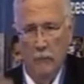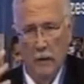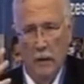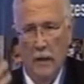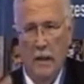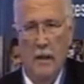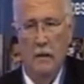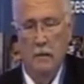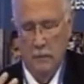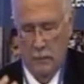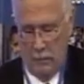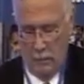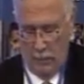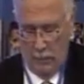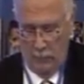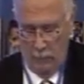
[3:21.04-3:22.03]
leads
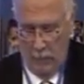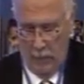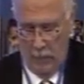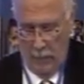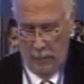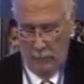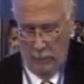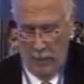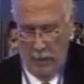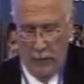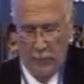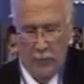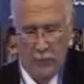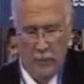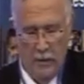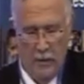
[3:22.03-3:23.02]
and
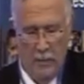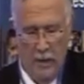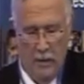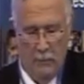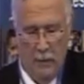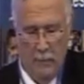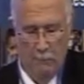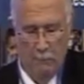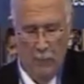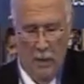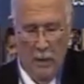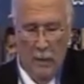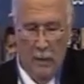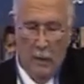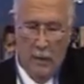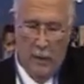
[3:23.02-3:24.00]
monitors on the baby.
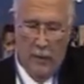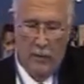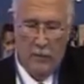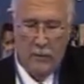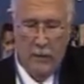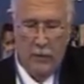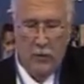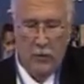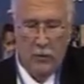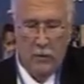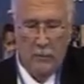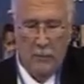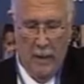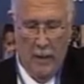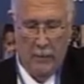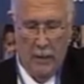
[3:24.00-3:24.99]
And there's issues
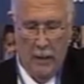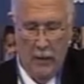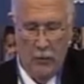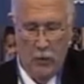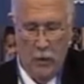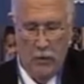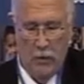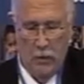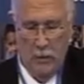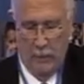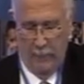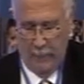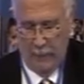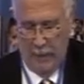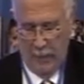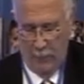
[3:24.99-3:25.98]
about hydration
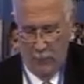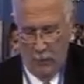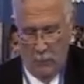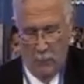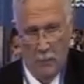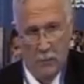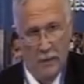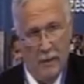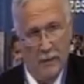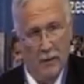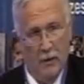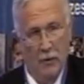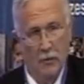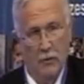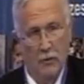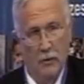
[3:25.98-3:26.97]
if it's abnormal, but that's
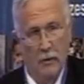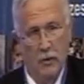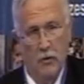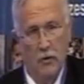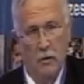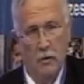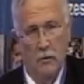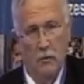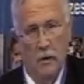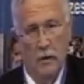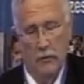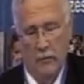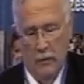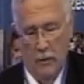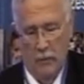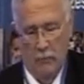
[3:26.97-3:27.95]
also an issue
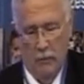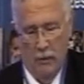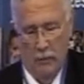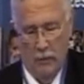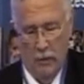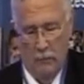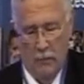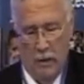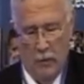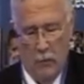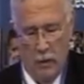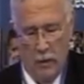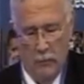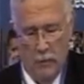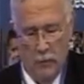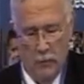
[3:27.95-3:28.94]
with the total body
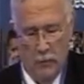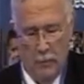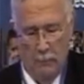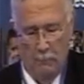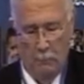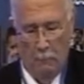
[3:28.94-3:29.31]
water measurement.